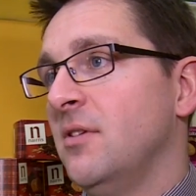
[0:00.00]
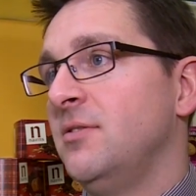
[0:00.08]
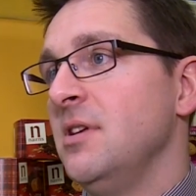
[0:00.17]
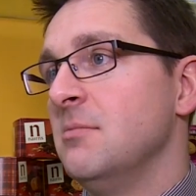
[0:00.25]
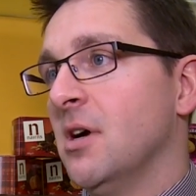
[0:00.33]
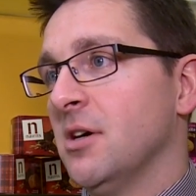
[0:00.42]

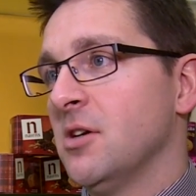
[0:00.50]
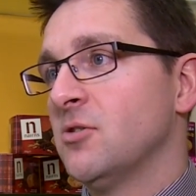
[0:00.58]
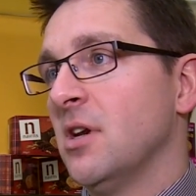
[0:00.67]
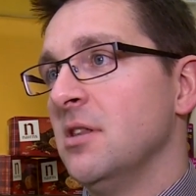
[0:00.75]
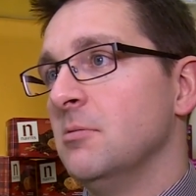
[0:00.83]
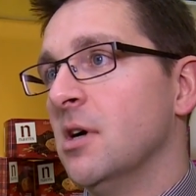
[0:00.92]
15 markets
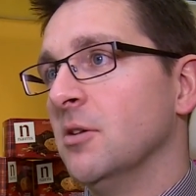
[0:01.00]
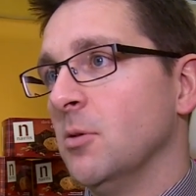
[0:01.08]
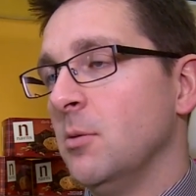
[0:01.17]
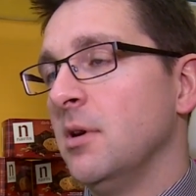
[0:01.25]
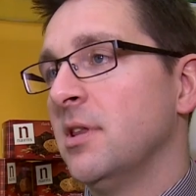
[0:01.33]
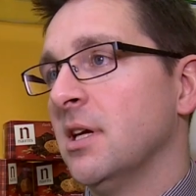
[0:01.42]
around the world where
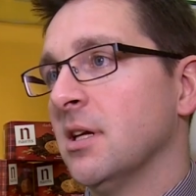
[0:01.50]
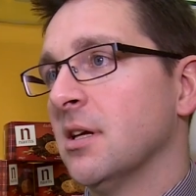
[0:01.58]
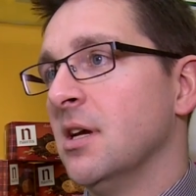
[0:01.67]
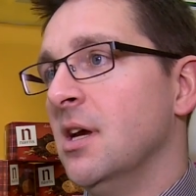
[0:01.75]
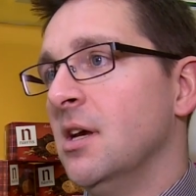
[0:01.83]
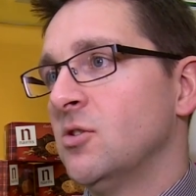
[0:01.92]
we think
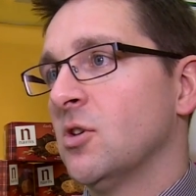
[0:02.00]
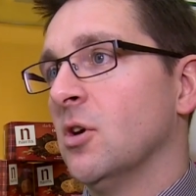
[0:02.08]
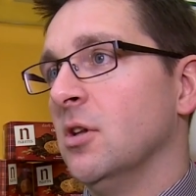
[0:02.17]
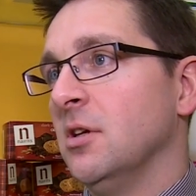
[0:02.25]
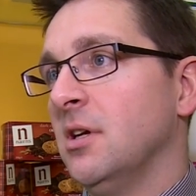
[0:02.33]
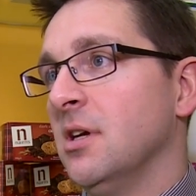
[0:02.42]

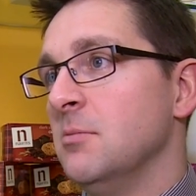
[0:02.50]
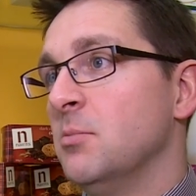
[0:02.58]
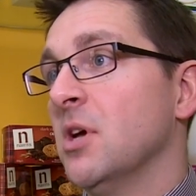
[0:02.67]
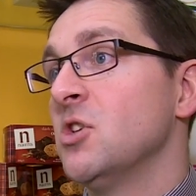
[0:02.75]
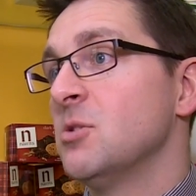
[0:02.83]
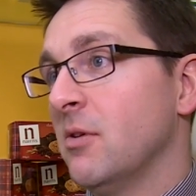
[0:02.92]
Scotland can
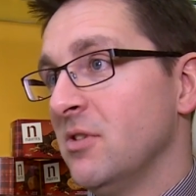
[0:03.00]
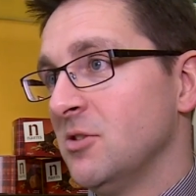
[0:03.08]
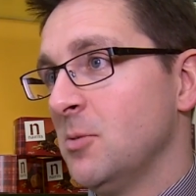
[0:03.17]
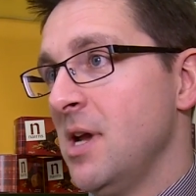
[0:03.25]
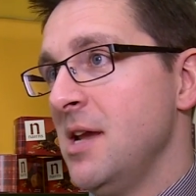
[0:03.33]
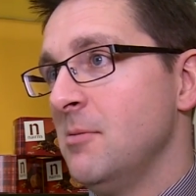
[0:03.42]
punch above its
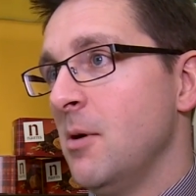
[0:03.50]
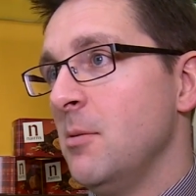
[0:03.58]
weight,